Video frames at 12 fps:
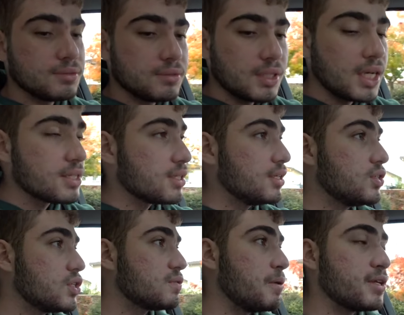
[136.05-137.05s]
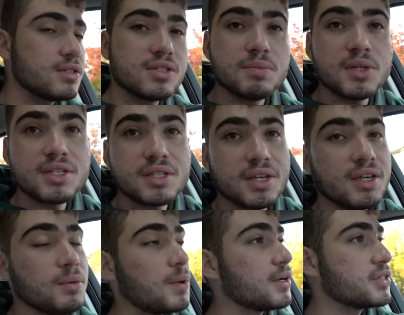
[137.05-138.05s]
All right, so he just messaged me saying
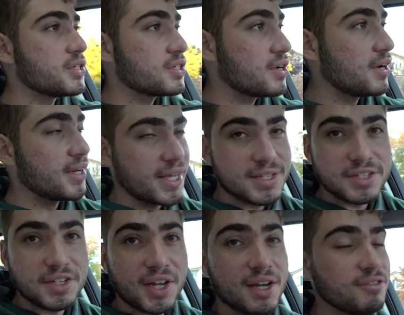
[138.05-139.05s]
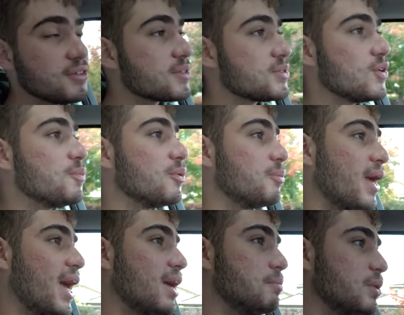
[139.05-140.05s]
he washed his car yesterday. I feel super
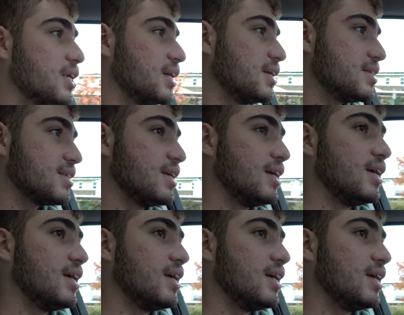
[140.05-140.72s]
bad because,